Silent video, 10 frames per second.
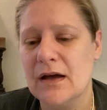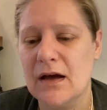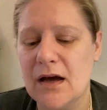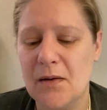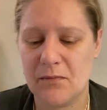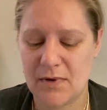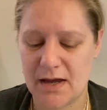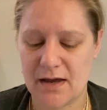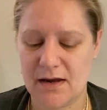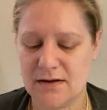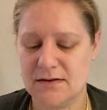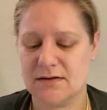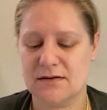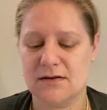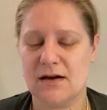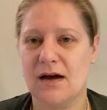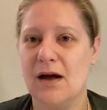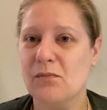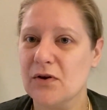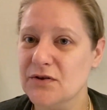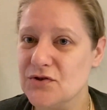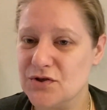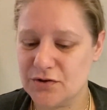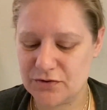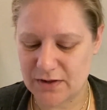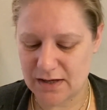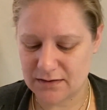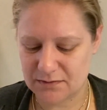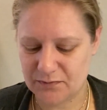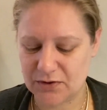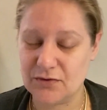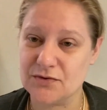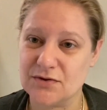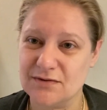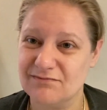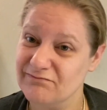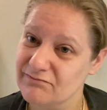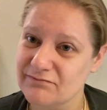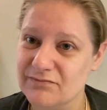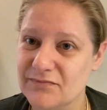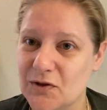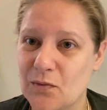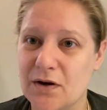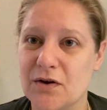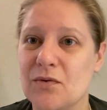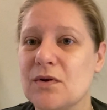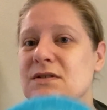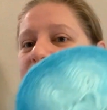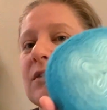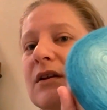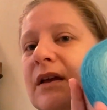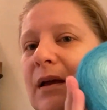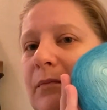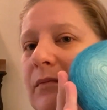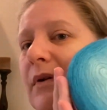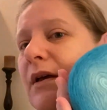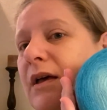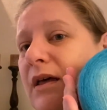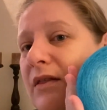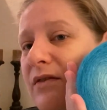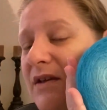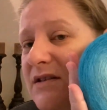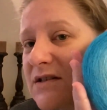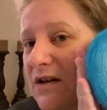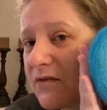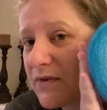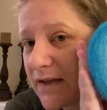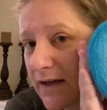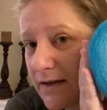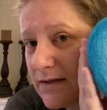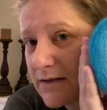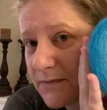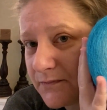And I'm going to show you that because you want to know what's going to happen. This lovely cake